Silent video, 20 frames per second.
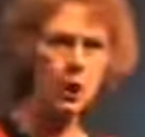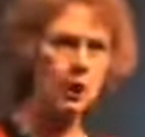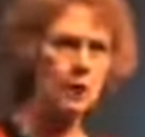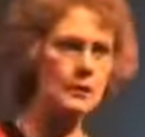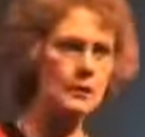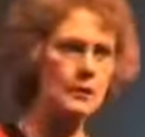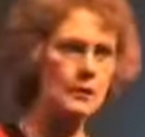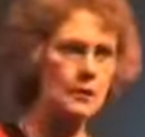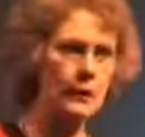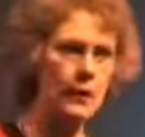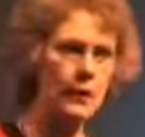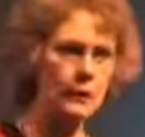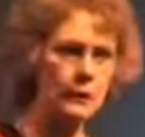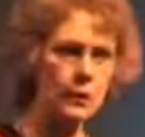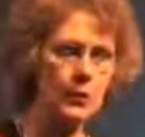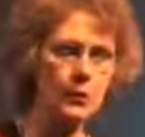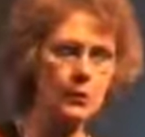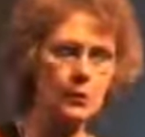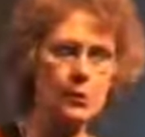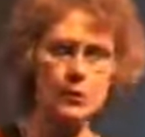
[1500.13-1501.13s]
cause
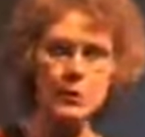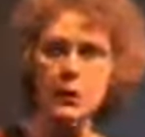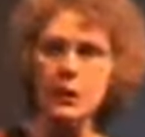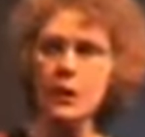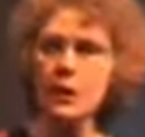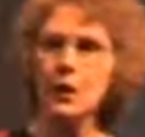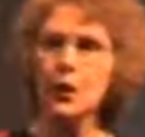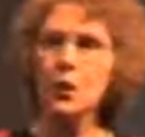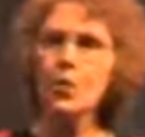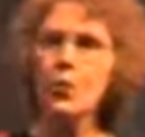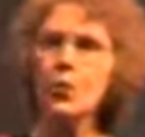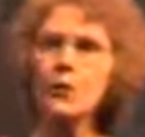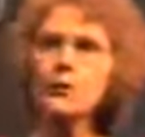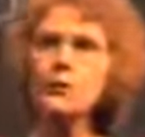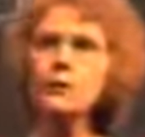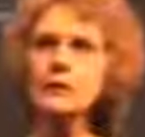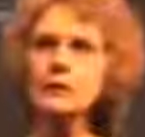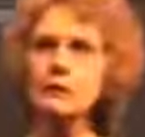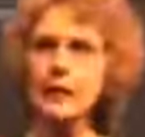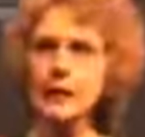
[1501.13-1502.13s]
dehydration. What
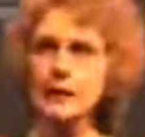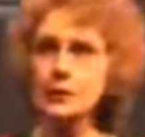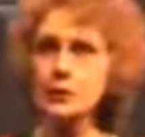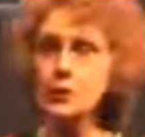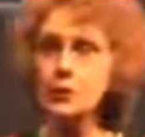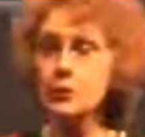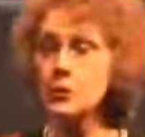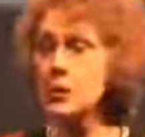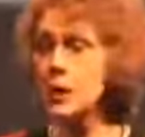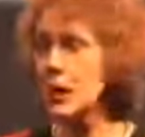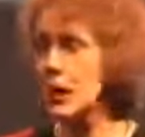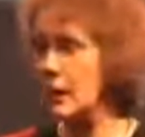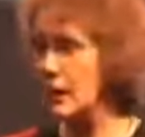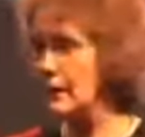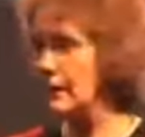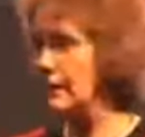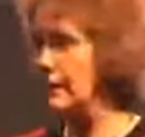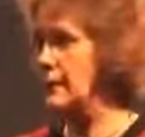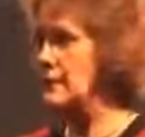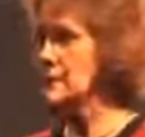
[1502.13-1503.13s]
are the dangers
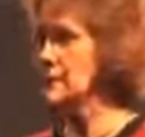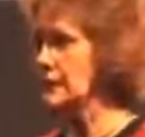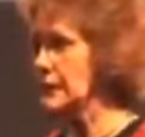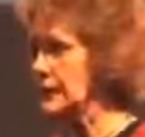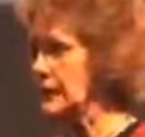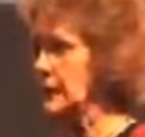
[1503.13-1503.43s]
of